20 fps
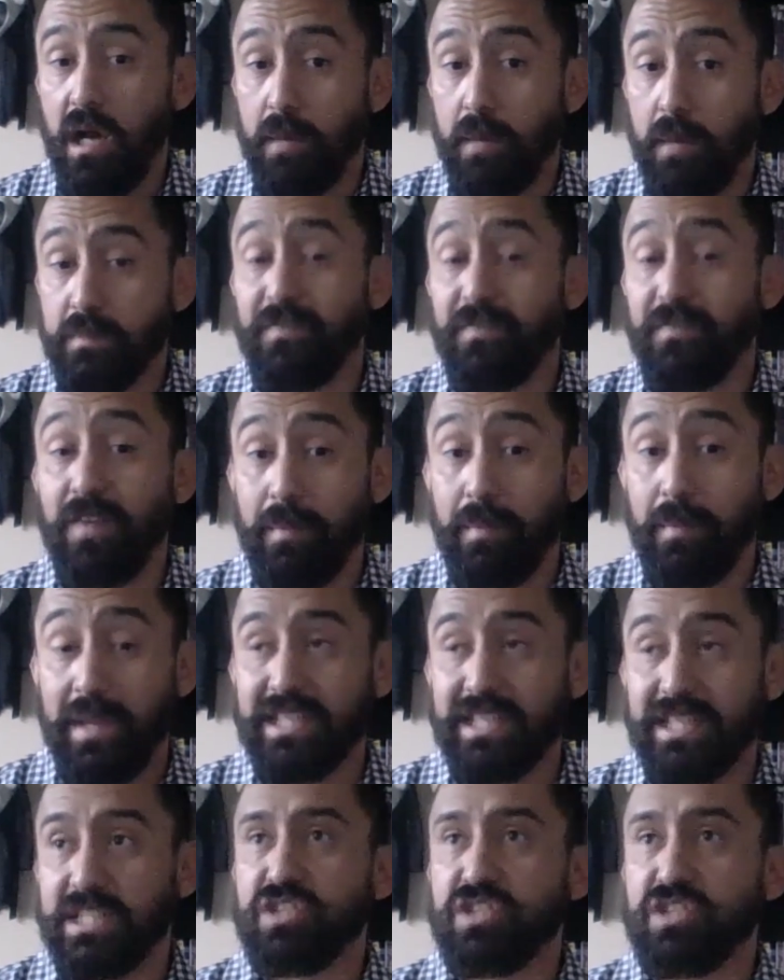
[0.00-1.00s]
development and
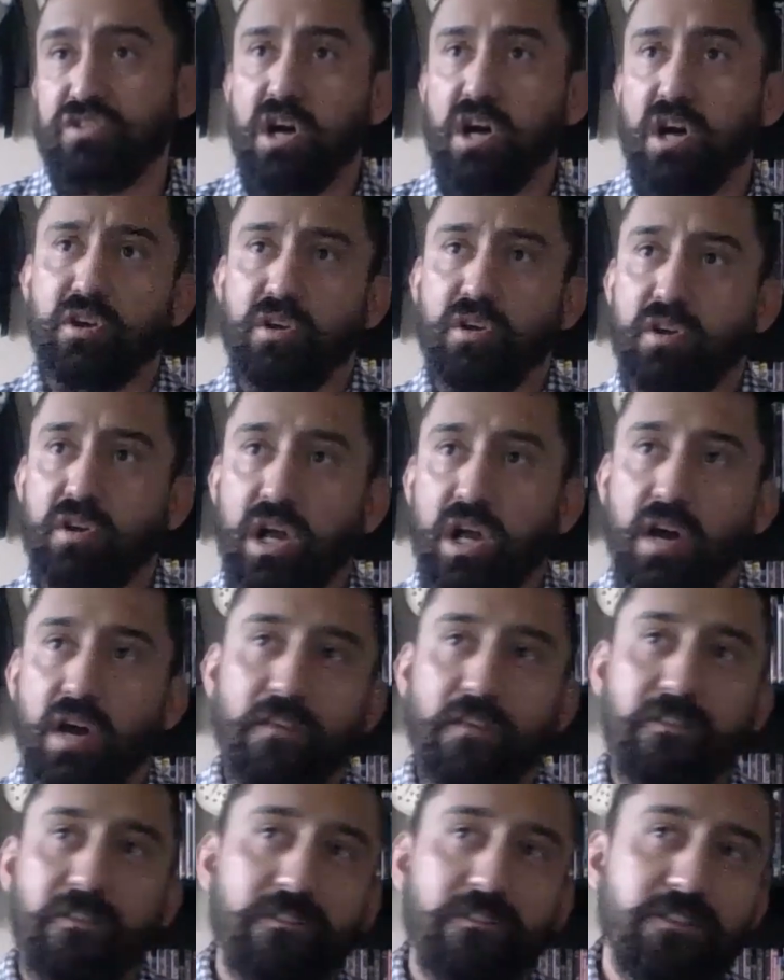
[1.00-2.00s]
just
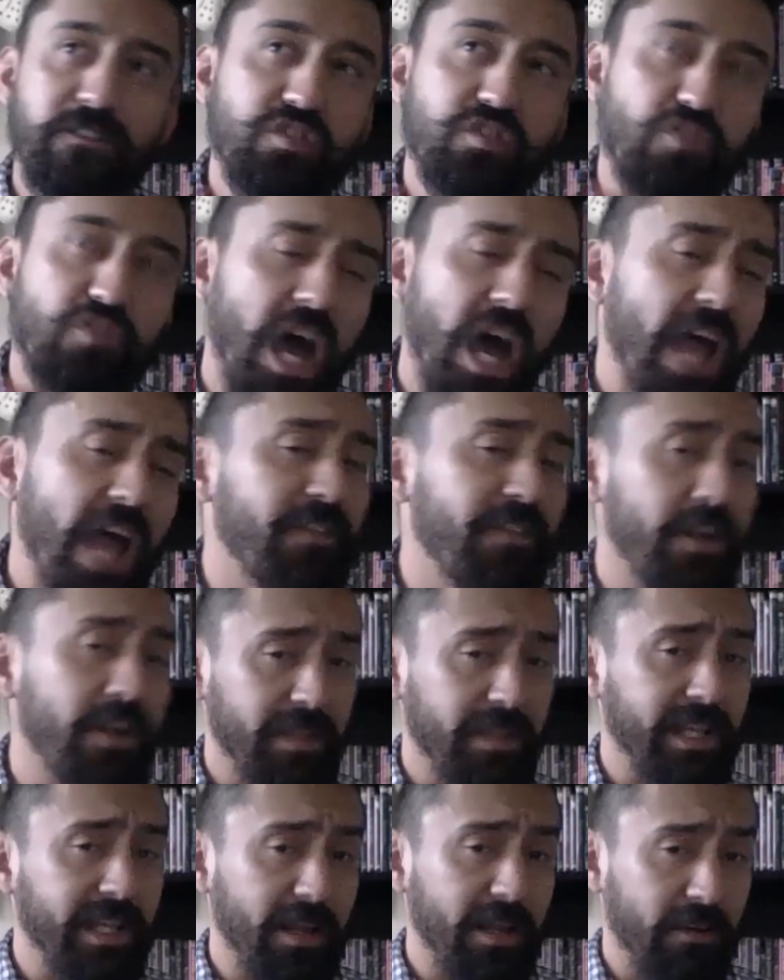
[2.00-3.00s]
stronger drive of
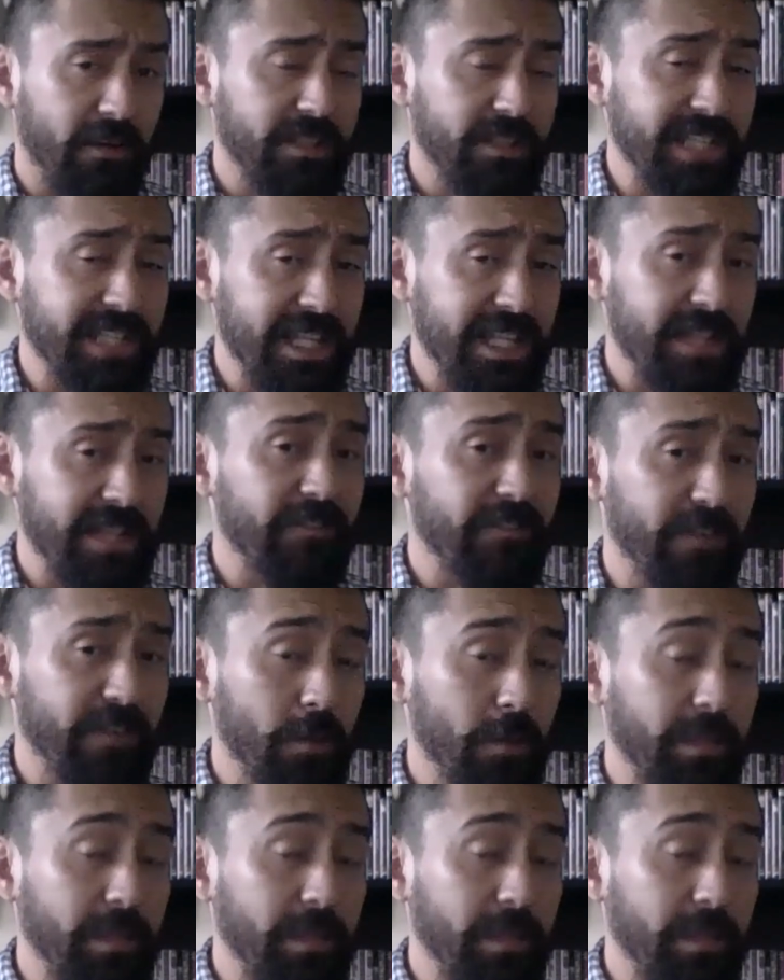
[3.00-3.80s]
the characters in the film.